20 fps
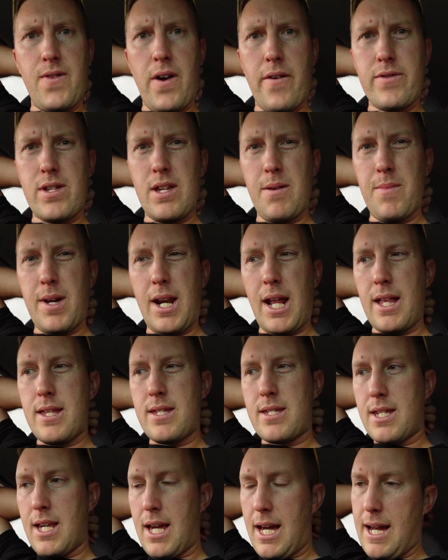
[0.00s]
five or ten
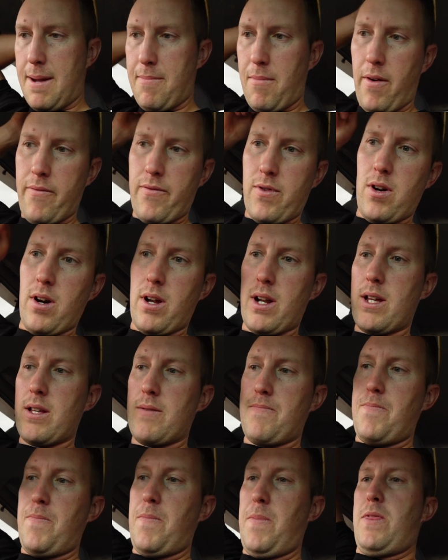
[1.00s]
minutes. Um, I've got a
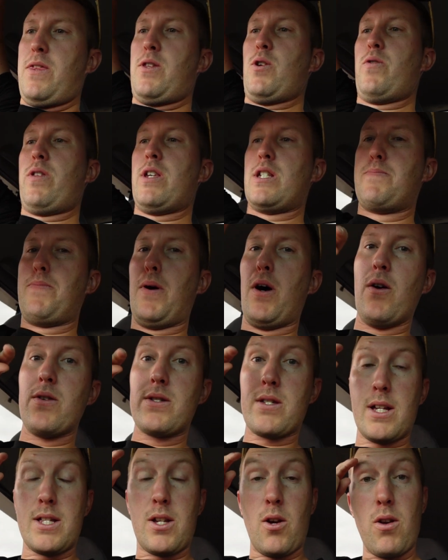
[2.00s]
do this
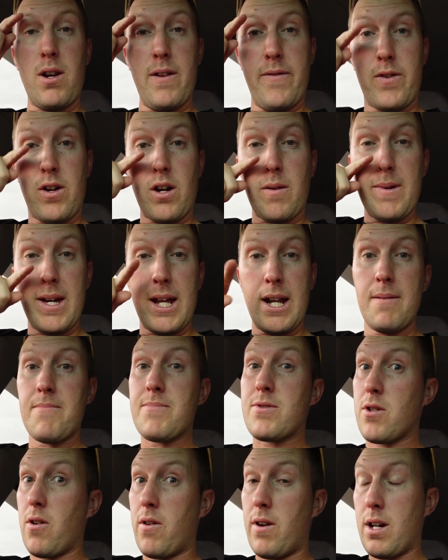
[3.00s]
post. I totally forgot about it.
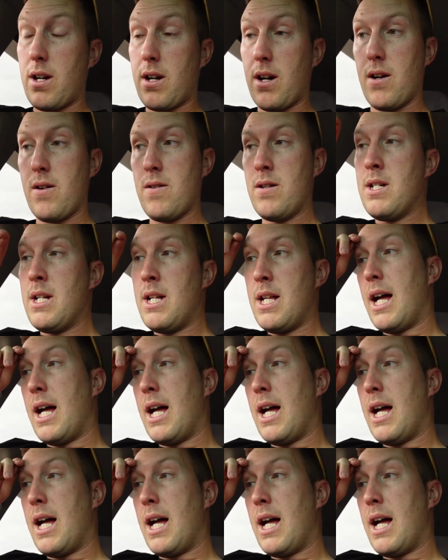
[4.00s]
Sorry, Nicole.